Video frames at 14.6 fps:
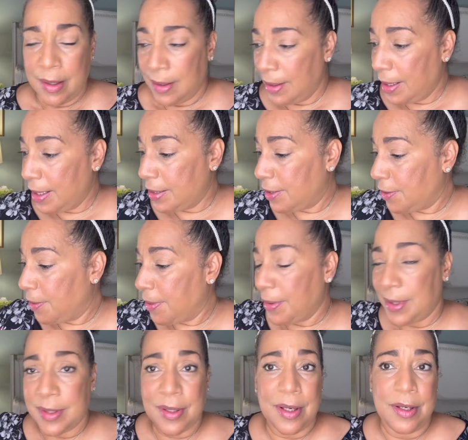And so I'm
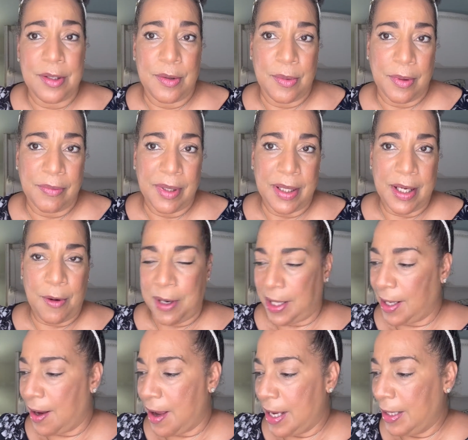just going to do a really quick
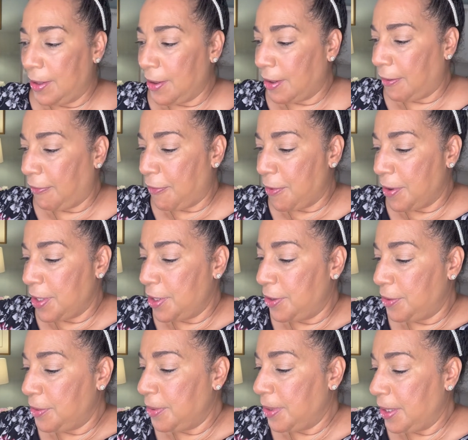eye look for
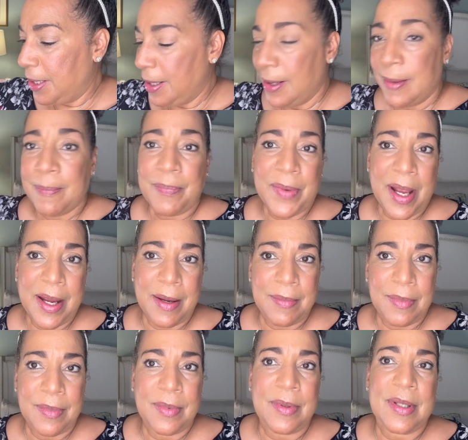you. I am
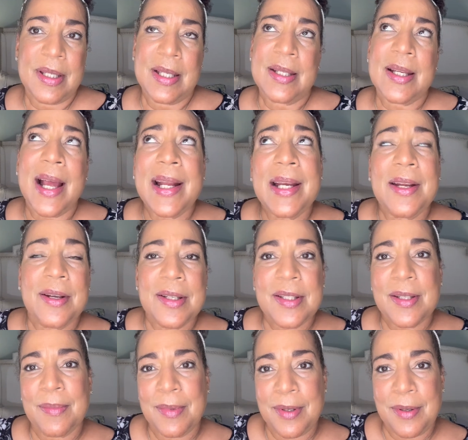deciding on some
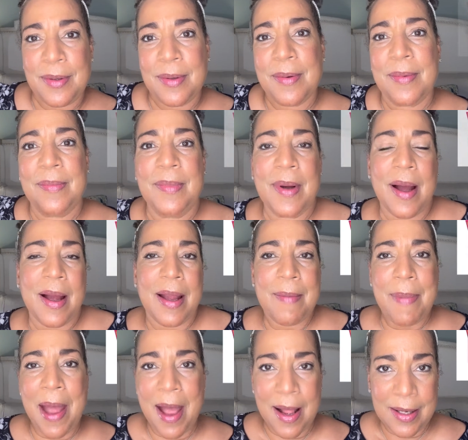new eye
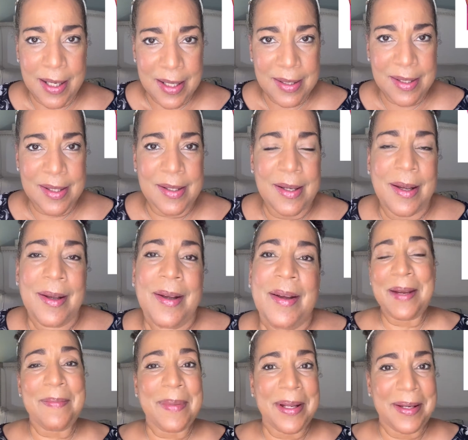palettes,
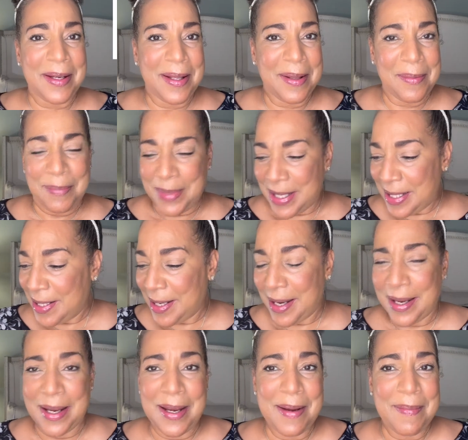but in the
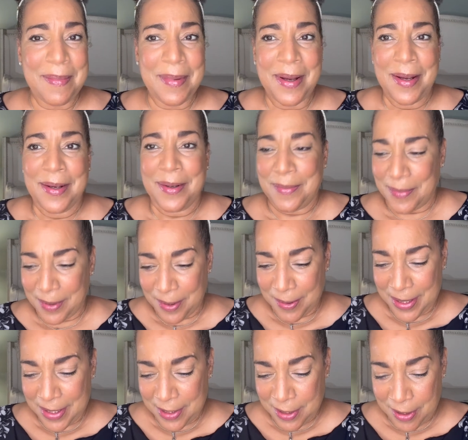meantime, we're going
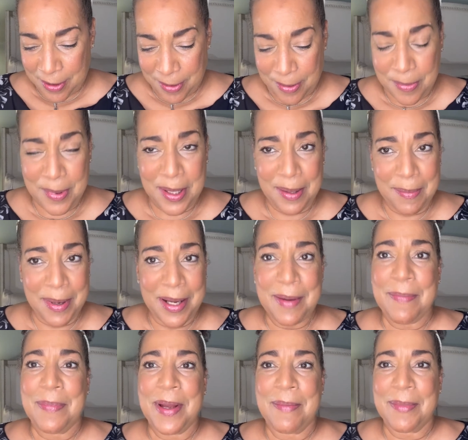to go with my
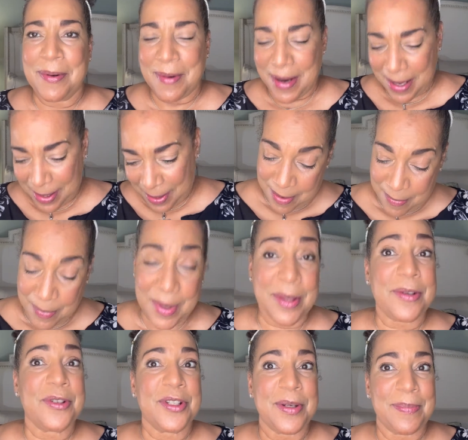McGrath
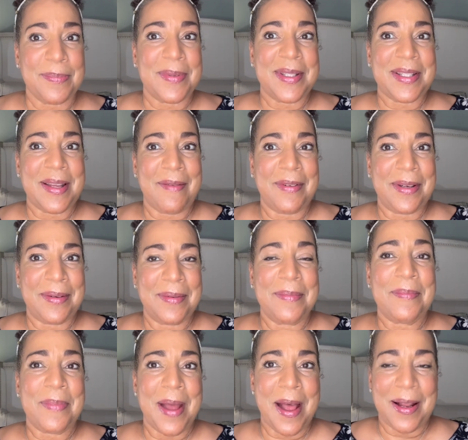Mothership 7
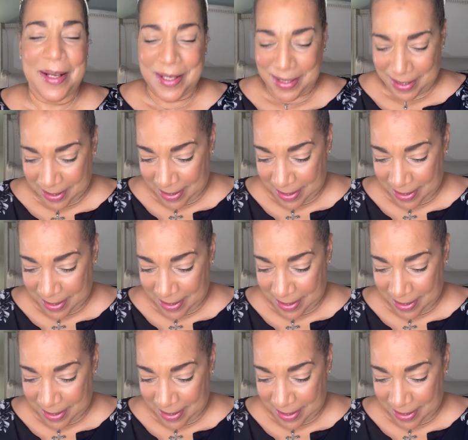palette,